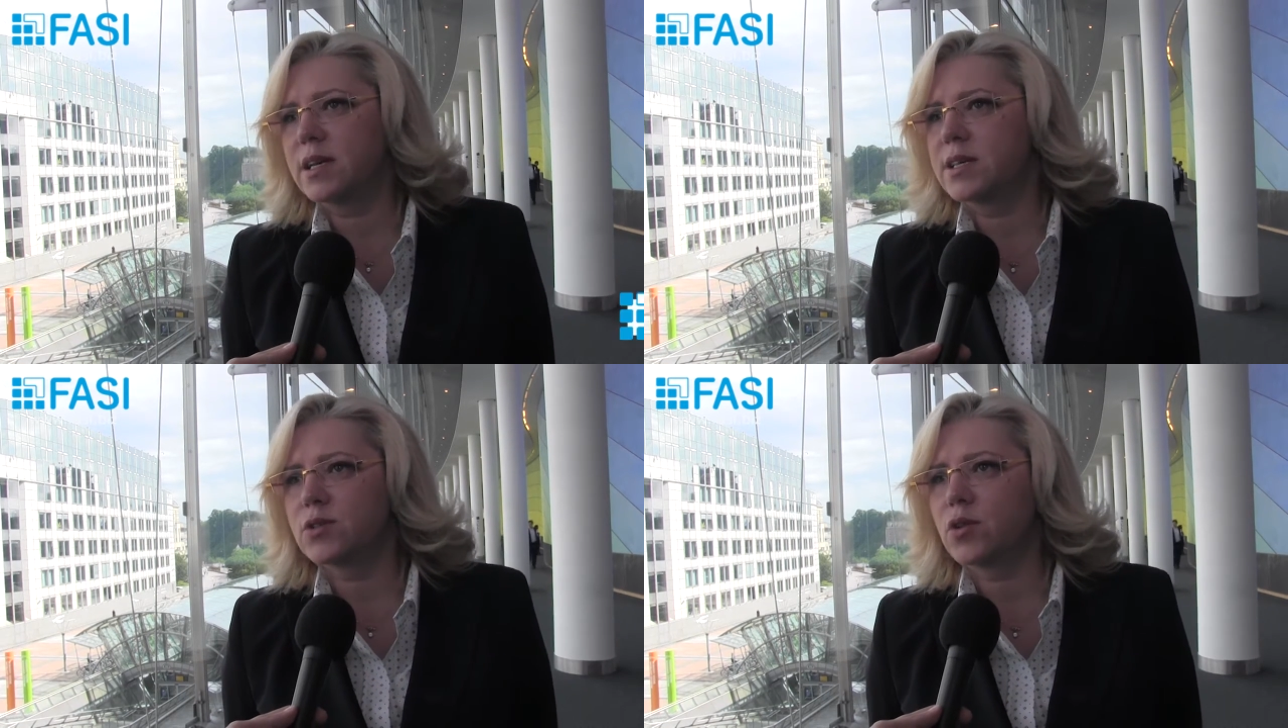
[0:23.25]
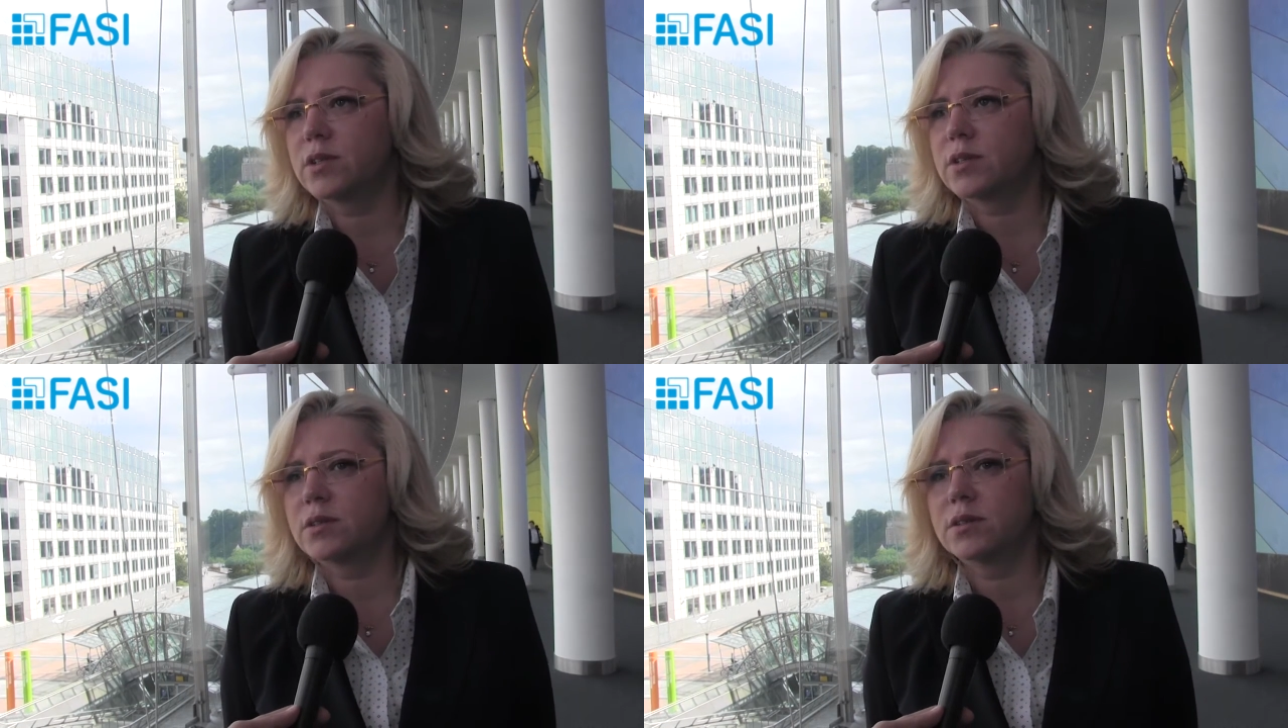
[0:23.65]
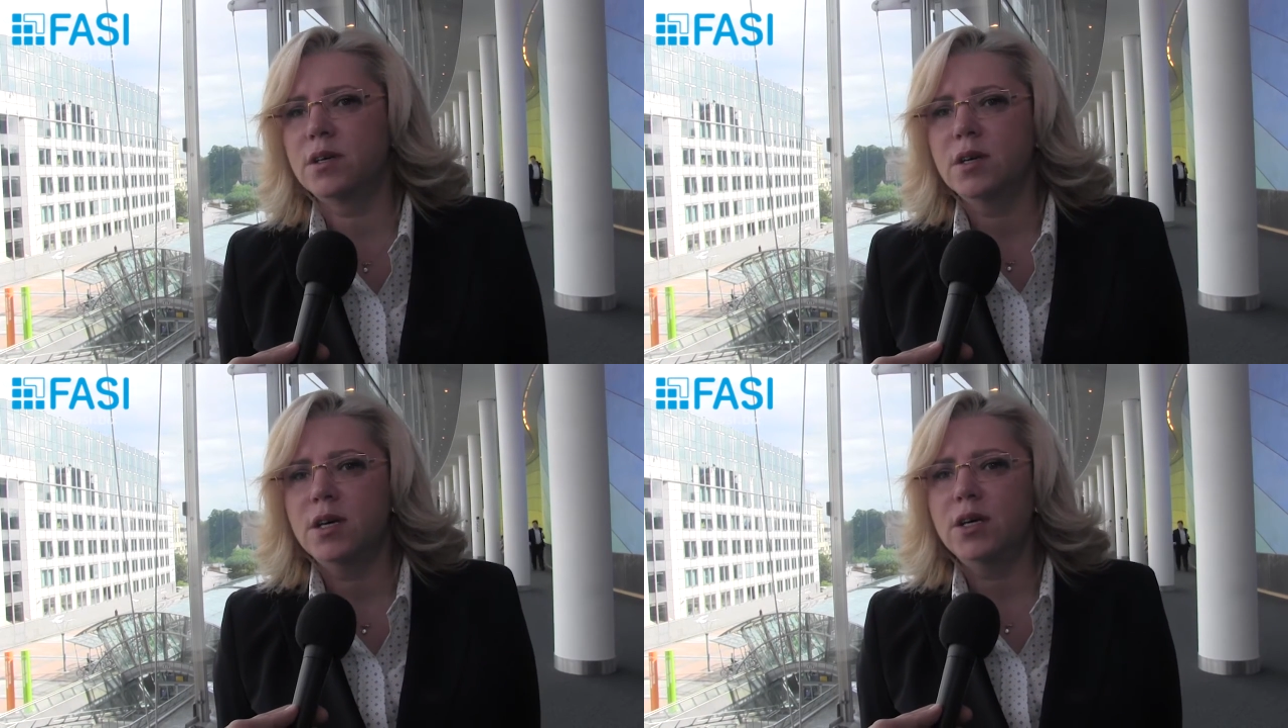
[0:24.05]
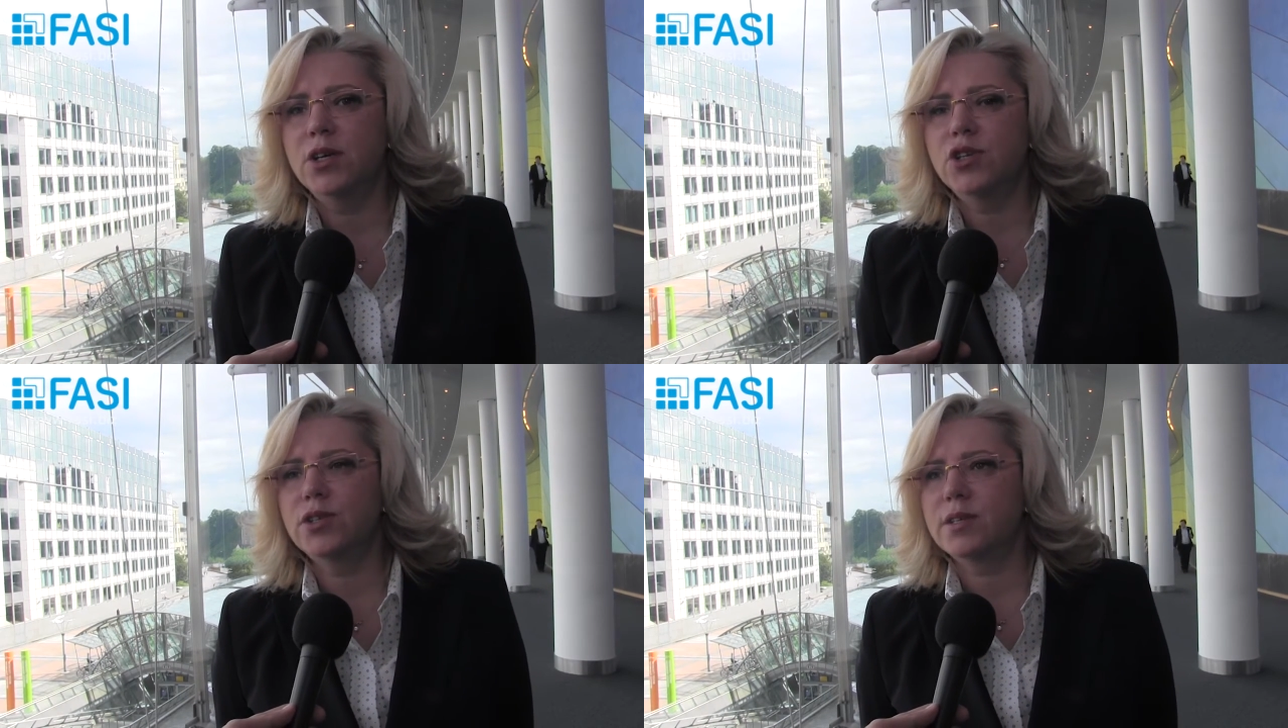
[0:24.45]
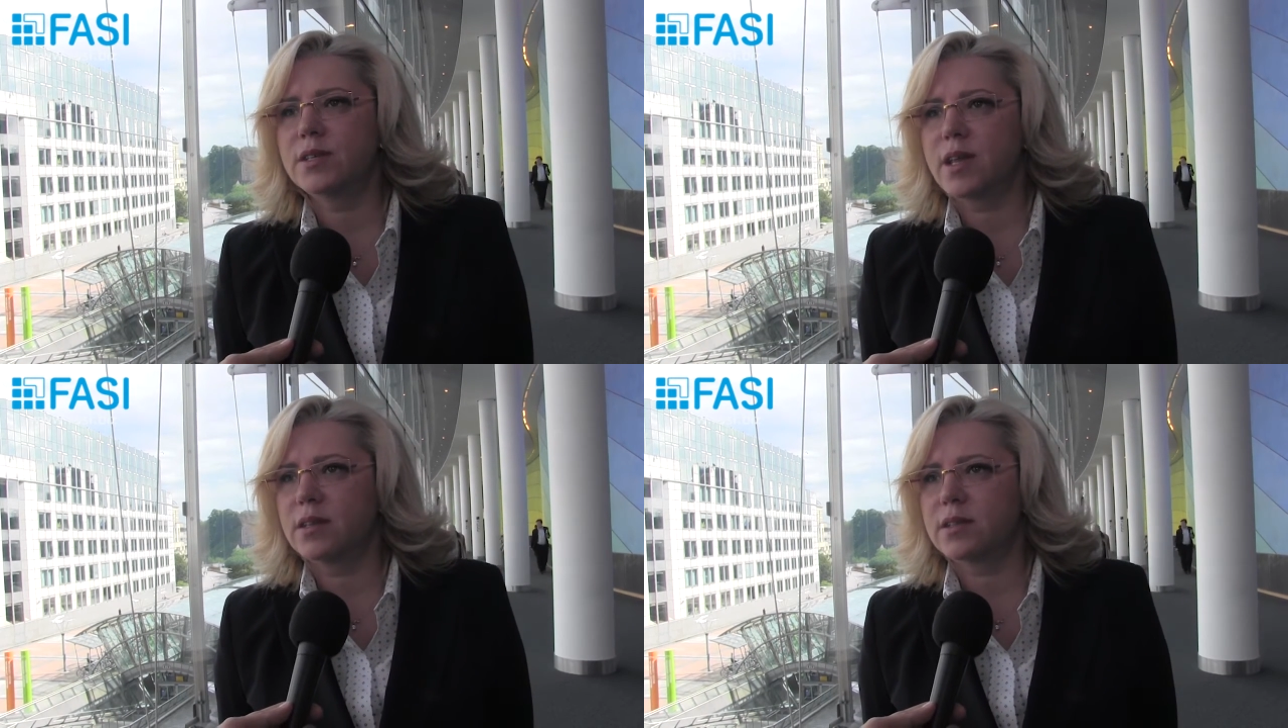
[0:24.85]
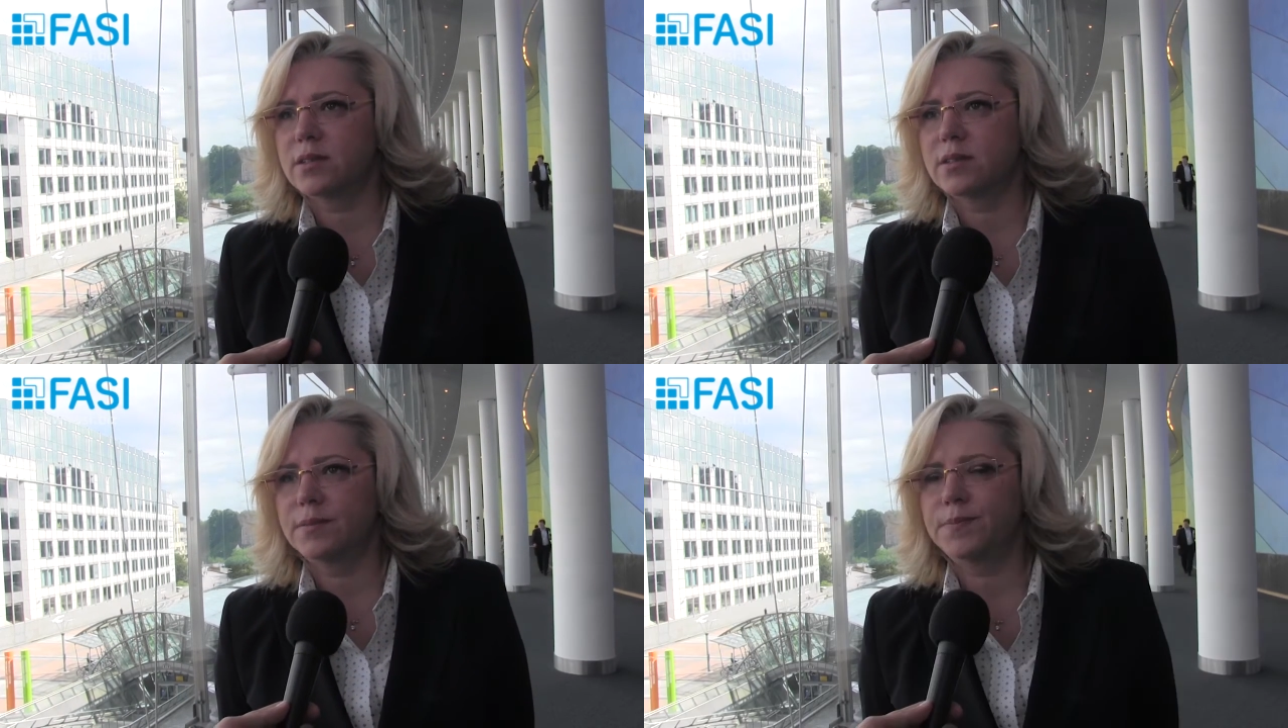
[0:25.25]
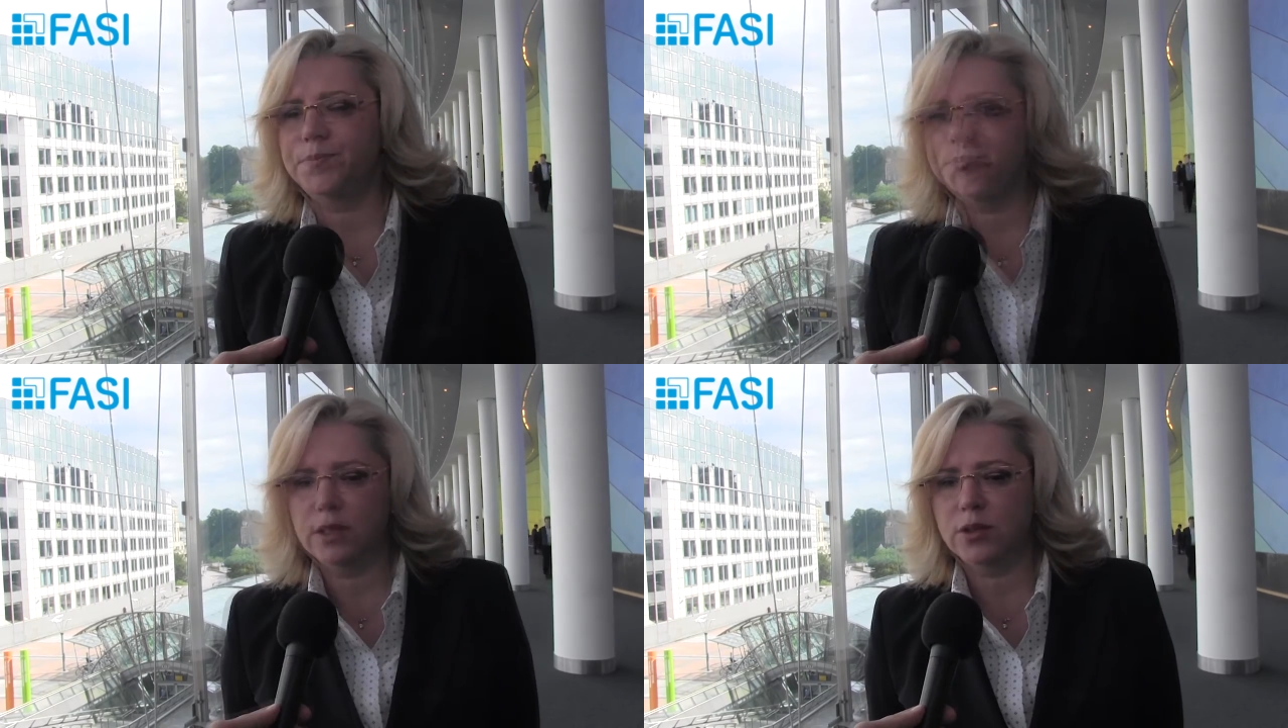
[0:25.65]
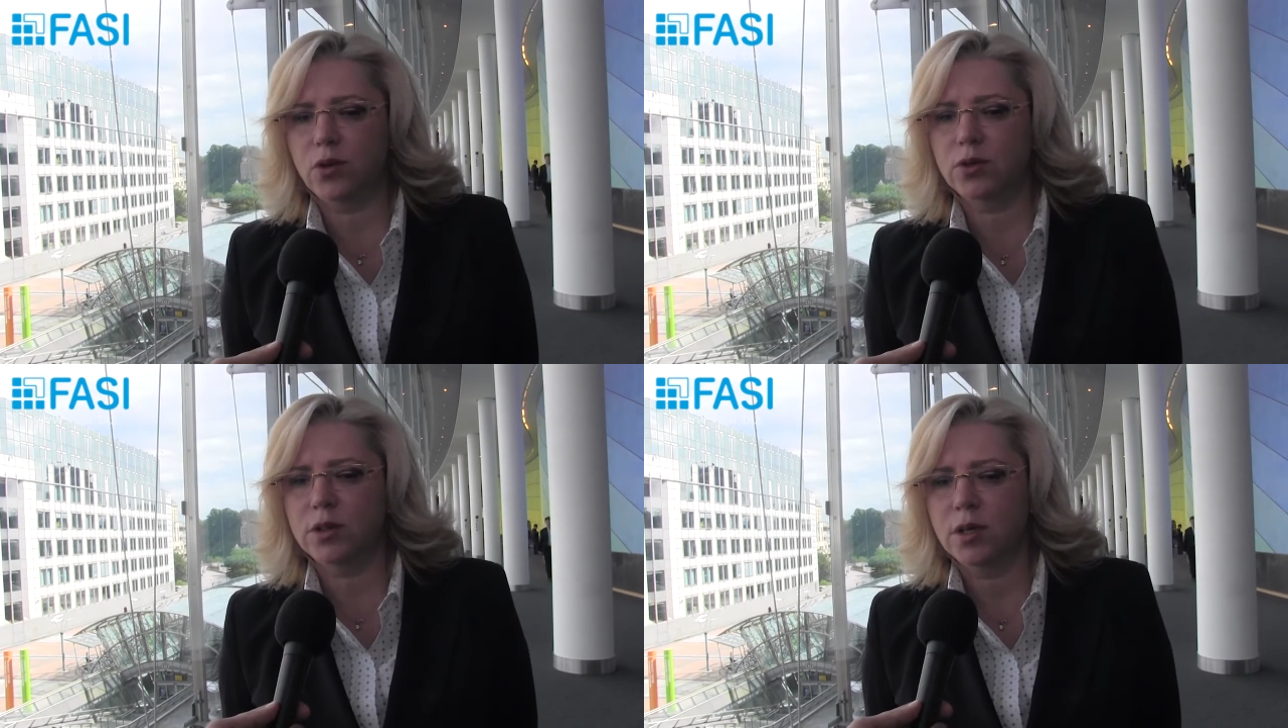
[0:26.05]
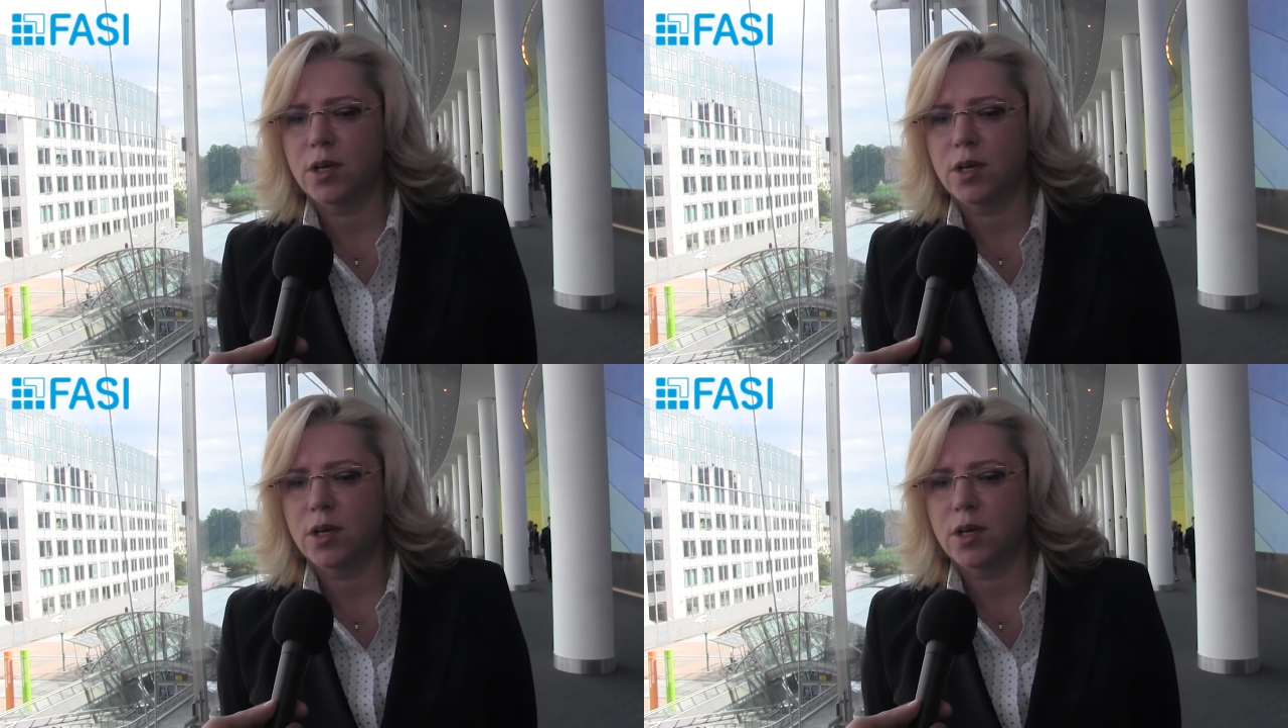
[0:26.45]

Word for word: There is not a region that um, did not